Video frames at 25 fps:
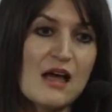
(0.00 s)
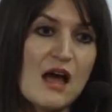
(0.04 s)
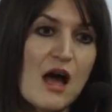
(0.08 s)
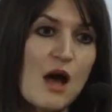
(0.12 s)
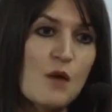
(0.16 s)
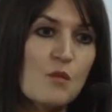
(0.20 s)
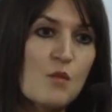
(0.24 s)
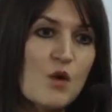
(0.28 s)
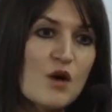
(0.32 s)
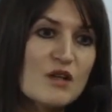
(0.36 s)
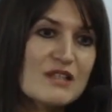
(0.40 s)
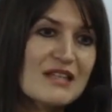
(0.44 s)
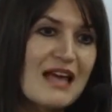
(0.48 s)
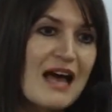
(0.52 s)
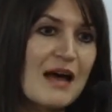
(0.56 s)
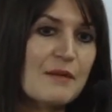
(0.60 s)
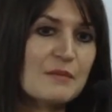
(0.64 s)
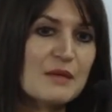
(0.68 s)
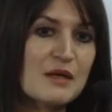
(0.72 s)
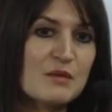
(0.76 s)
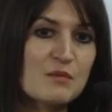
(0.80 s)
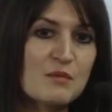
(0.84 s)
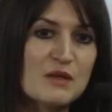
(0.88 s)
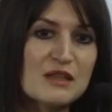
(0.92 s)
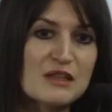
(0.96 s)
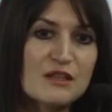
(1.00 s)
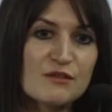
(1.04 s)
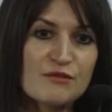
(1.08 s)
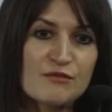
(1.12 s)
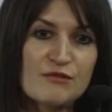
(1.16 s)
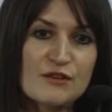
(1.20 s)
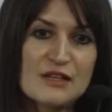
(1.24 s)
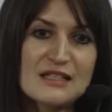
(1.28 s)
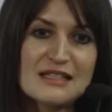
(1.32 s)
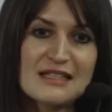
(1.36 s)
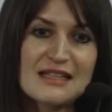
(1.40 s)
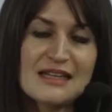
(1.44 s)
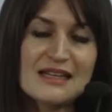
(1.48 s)
and what's happening with the
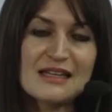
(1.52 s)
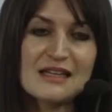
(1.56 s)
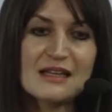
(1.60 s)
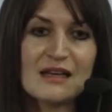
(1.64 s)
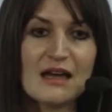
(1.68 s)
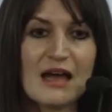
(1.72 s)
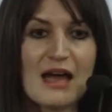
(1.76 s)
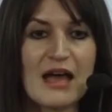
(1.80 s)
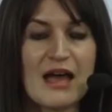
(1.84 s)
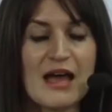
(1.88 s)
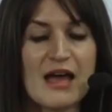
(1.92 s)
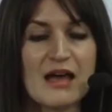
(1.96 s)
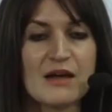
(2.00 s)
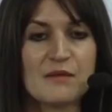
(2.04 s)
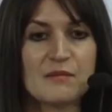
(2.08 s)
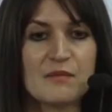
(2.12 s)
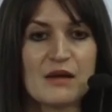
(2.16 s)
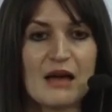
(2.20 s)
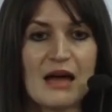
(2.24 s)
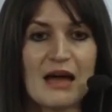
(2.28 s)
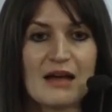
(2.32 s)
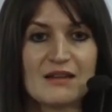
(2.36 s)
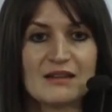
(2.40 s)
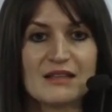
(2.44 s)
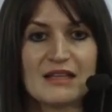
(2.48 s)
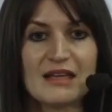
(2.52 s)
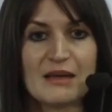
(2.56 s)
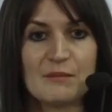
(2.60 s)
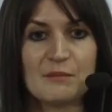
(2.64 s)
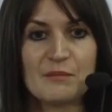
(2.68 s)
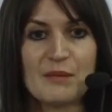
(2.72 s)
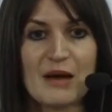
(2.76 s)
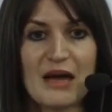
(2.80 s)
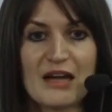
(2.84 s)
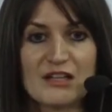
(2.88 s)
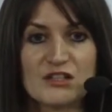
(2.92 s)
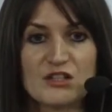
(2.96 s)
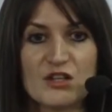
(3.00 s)
frizzy and the
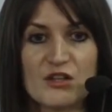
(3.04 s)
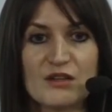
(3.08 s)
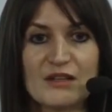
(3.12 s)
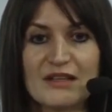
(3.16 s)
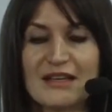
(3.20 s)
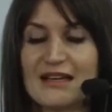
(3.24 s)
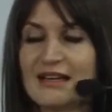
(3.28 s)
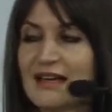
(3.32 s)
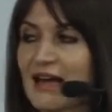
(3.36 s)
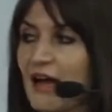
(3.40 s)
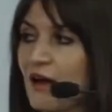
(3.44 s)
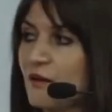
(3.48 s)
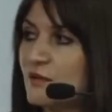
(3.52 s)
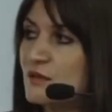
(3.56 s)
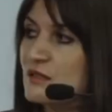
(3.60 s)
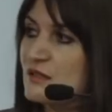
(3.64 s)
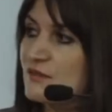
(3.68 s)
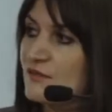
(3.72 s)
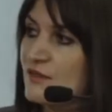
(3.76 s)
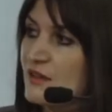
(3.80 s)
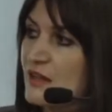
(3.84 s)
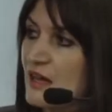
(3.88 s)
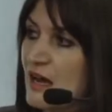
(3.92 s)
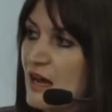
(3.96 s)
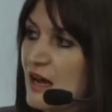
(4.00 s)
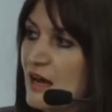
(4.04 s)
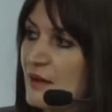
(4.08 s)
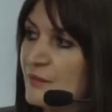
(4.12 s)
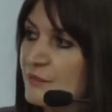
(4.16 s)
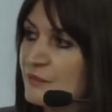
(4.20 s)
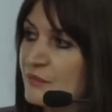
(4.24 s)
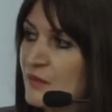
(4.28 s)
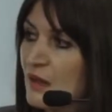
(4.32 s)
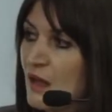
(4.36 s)
impact on the accounts for that.